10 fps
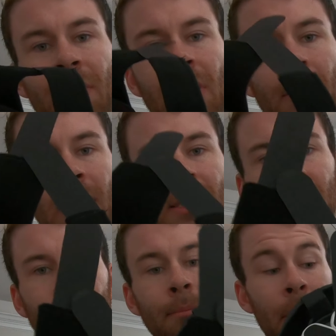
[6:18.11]
the very
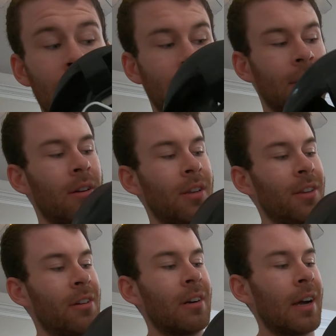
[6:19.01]
best on
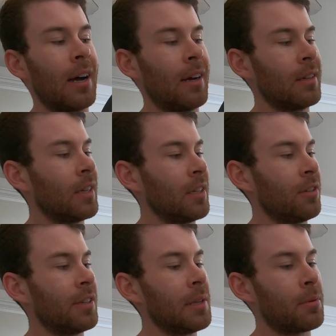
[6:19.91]
your
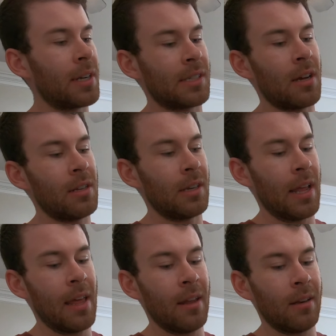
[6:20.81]
knee brace hunt,
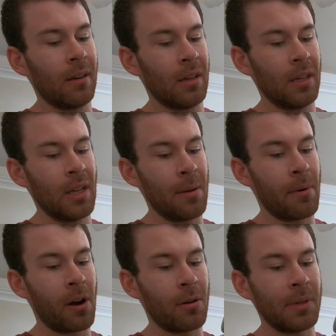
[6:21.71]
and
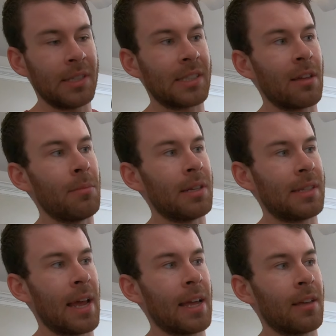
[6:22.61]
by all means give me a
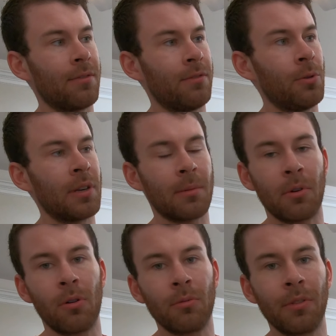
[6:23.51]
tag if you end up
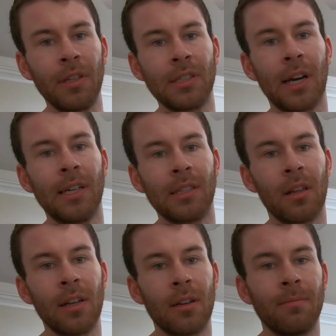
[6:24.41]
going with these guys
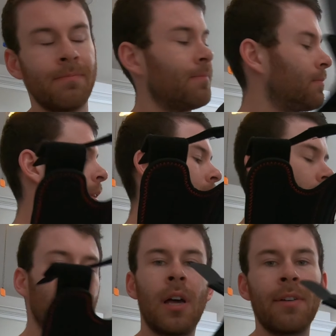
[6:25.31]
and like them.
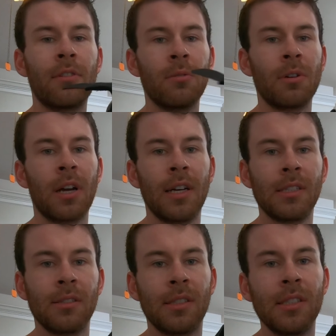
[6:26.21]
Have a good one,
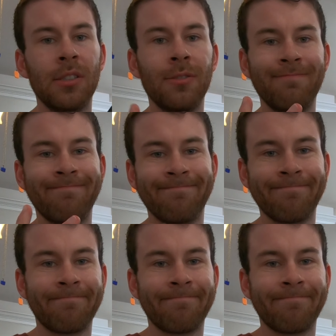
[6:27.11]
guys. See you soon.